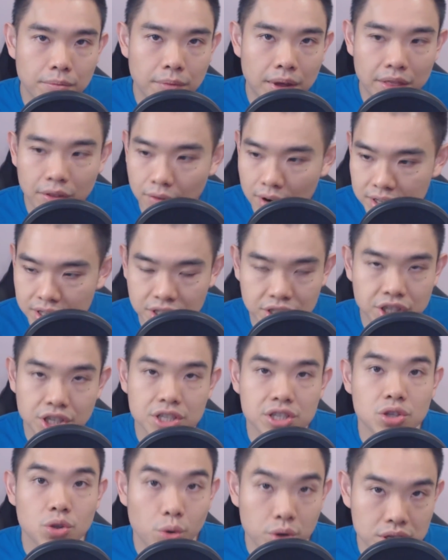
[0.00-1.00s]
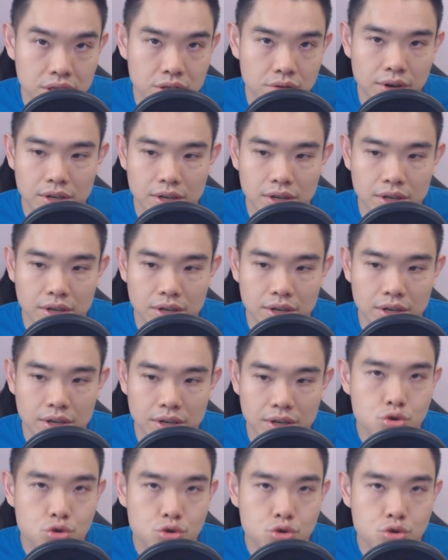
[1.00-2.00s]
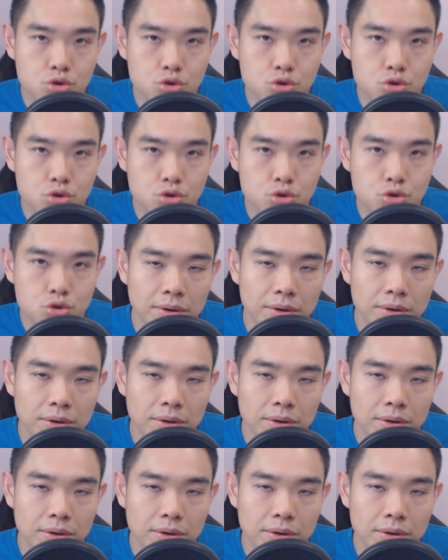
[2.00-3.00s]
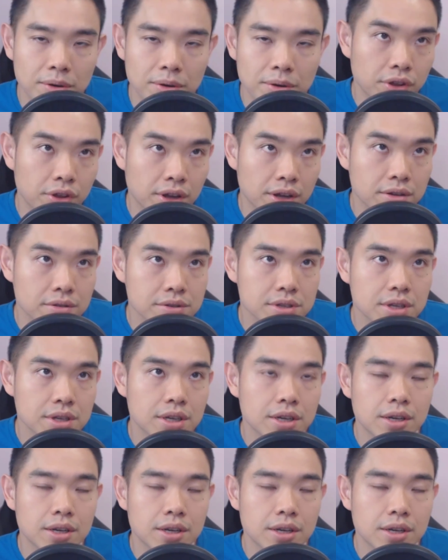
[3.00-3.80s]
And the rest is just noise, alright? So trade your time frame and ignore everything else.